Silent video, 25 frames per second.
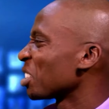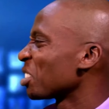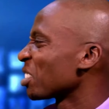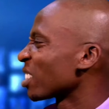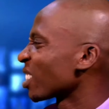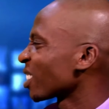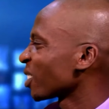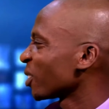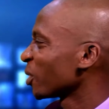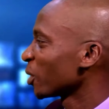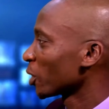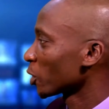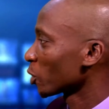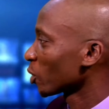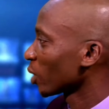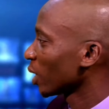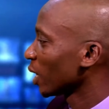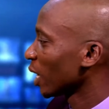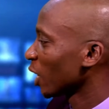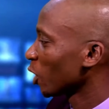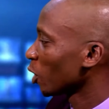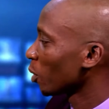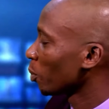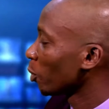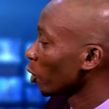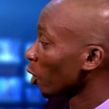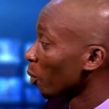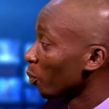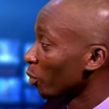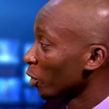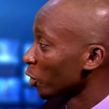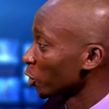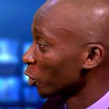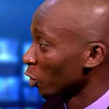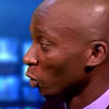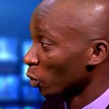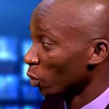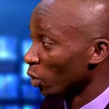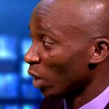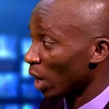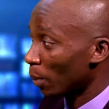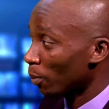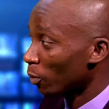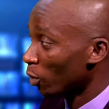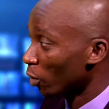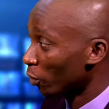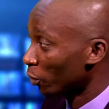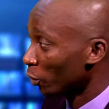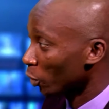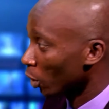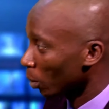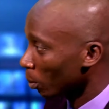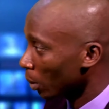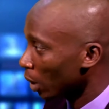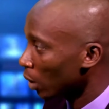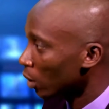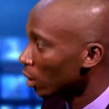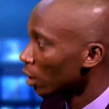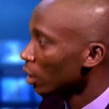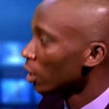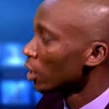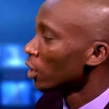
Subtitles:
very serious. Not let your blood pressure go above normal.